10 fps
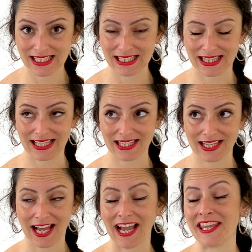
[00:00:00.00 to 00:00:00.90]
like
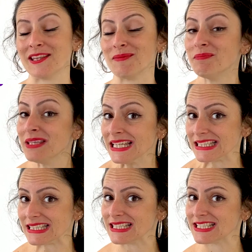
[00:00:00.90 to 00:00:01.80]
I
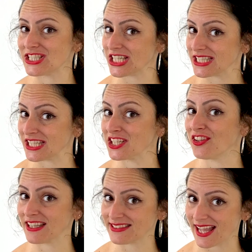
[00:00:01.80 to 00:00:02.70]
admit cheating
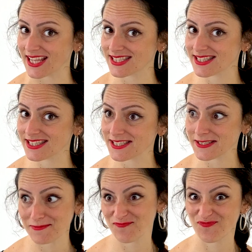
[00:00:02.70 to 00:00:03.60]
on the test.
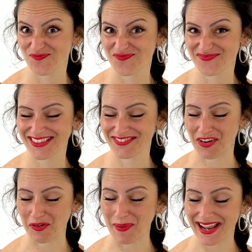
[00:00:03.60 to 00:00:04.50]

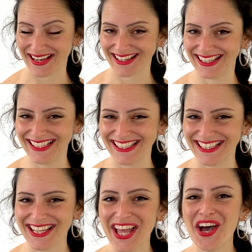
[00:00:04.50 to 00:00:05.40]
Very bad.
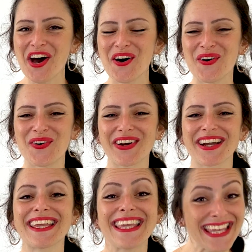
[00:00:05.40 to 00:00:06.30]

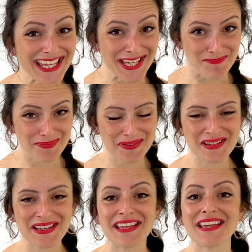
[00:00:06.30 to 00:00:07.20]
Or keep
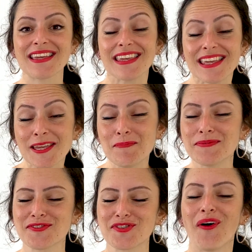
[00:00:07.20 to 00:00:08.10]

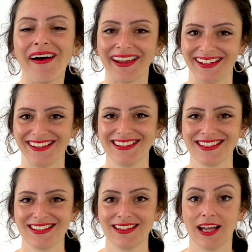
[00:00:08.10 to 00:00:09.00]
trying.
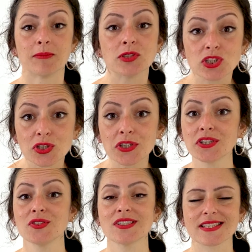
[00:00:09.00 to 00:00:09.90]
I'm sure
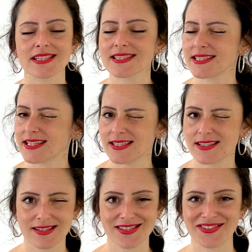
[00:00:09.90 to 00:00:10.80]
you'll succeed
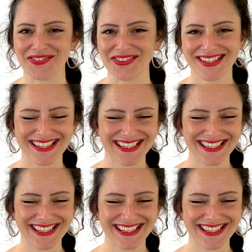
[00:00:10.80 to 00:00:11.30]
soon.